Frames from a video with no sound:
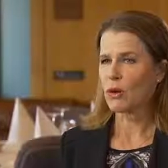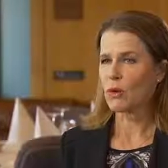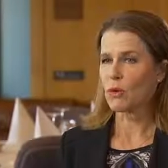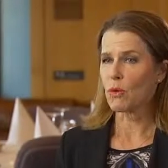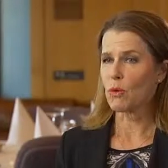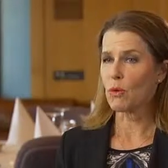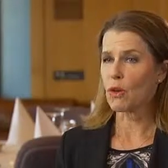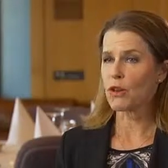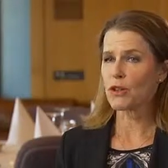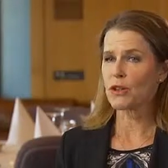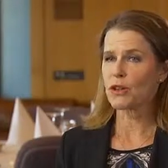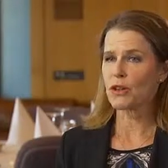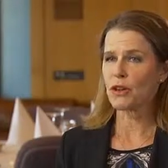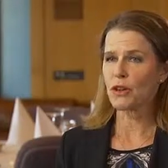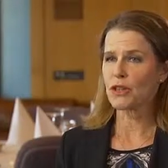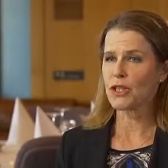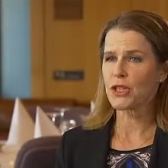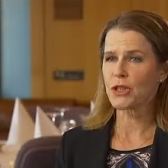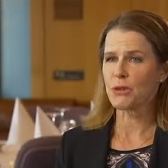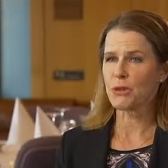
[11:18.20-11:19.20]
What are the
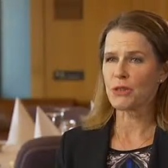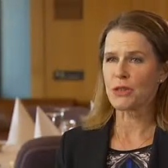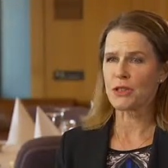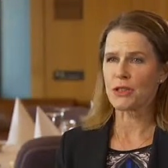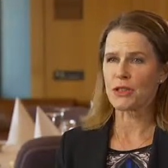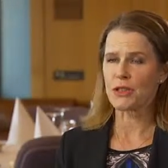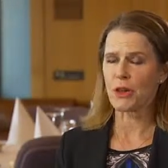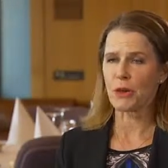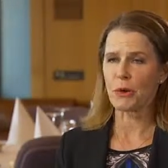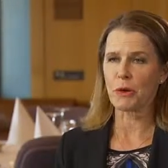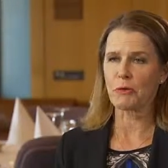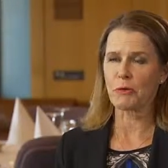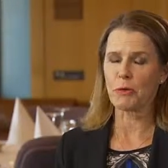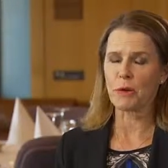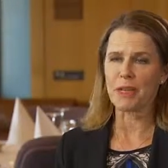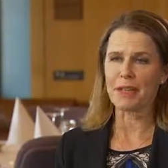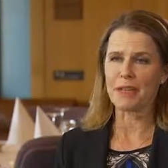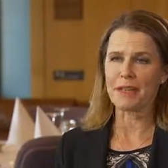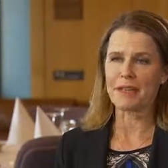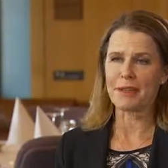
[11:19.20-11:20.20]
consequences, though, if
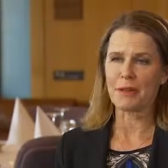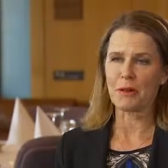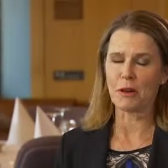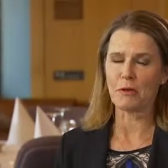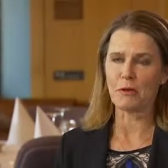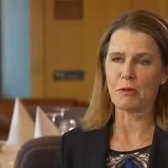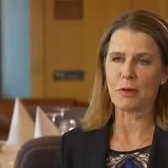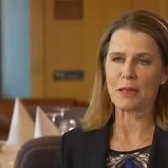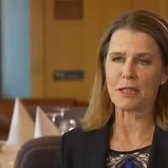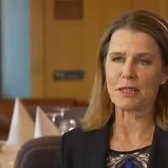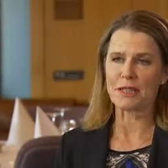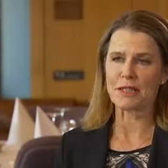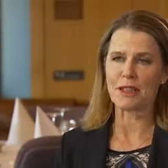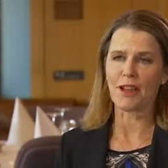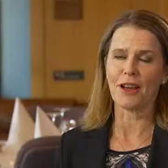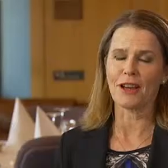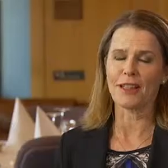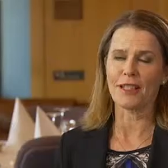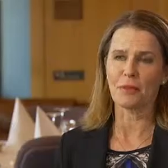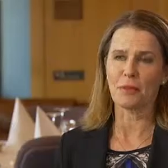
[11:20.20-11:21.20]
we
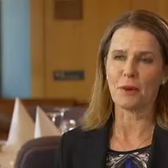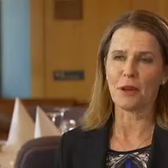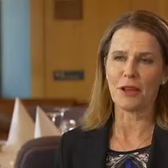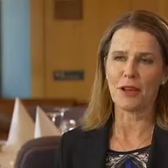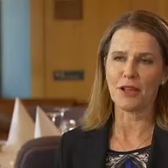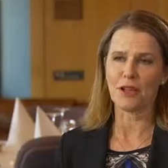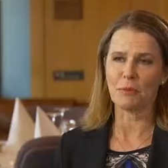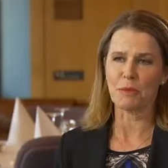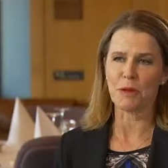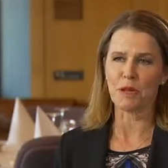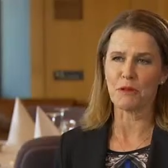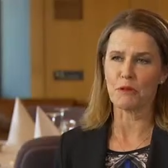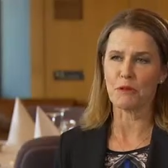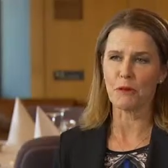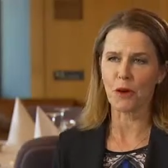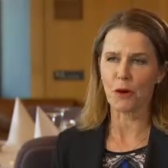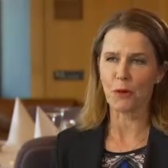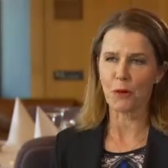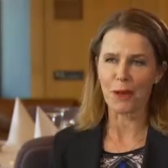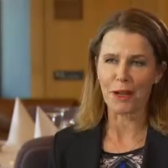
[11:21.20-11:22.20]
decide that we're going to be a
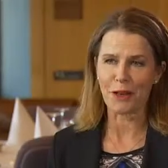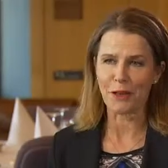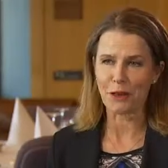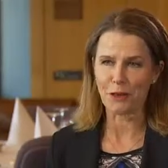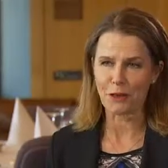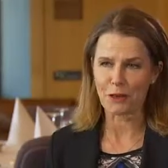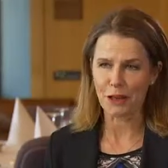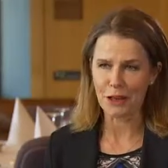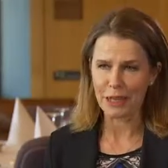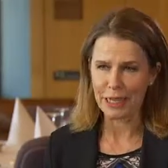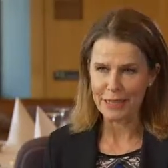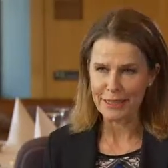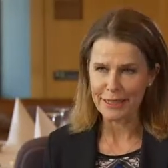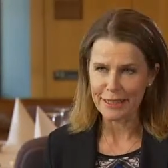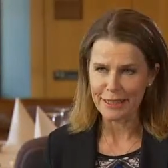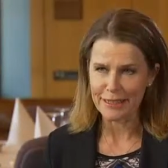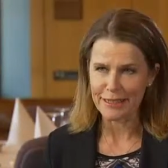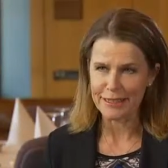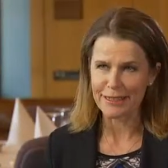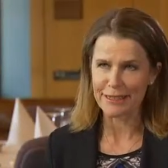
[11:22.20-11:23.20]
follower and not a
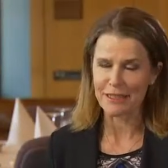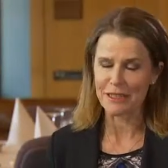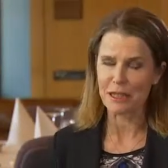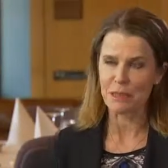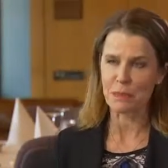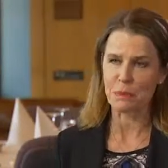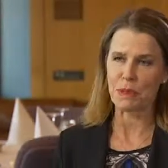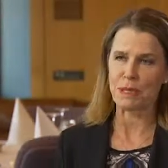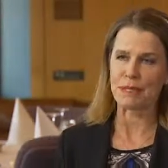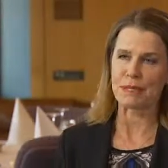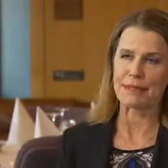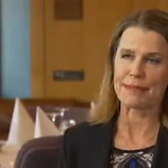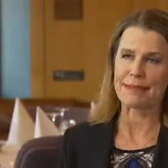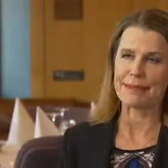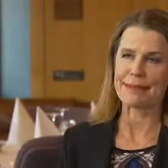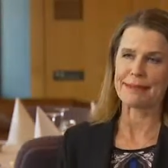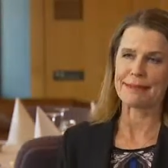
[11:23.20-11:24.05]
leader in this space?